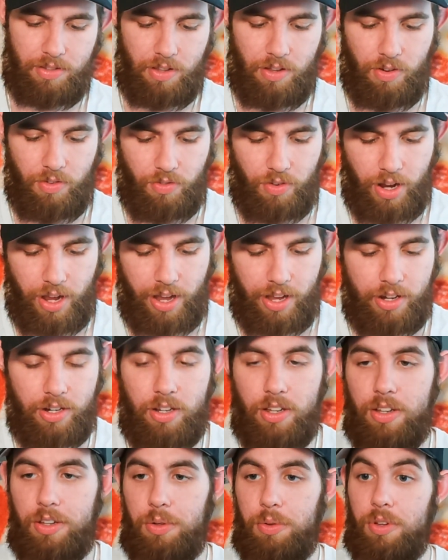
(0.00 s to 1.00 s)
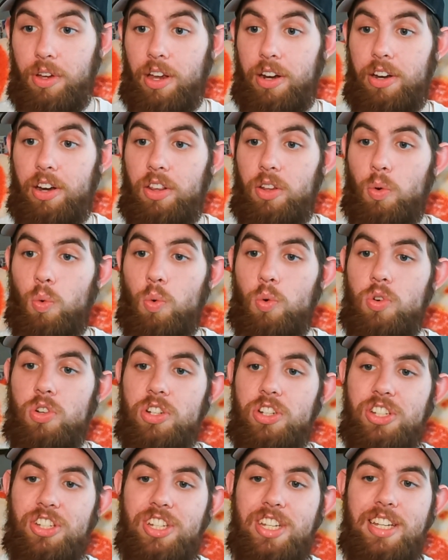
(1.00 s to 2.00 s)
Alright. Got another
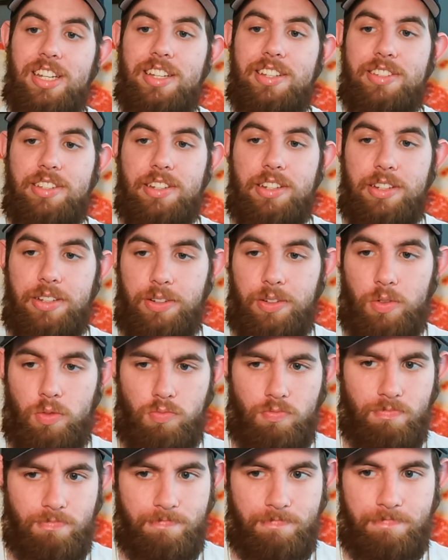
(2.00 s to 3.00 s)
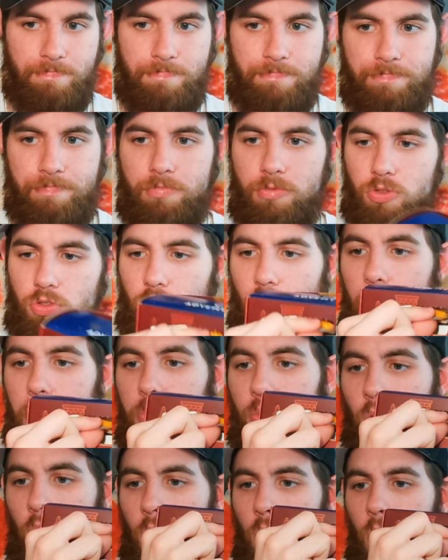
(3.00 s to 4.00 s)
orange cheese in here. Drum
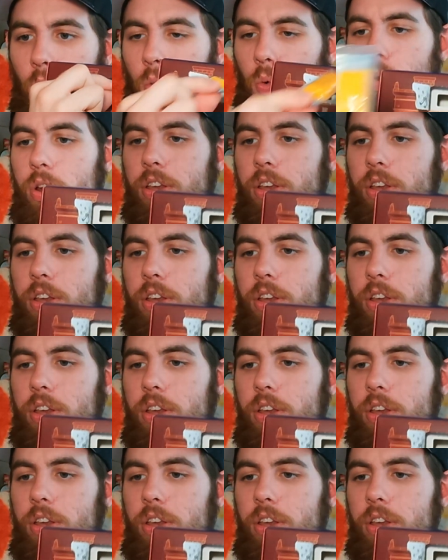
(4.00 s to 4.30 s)
roll.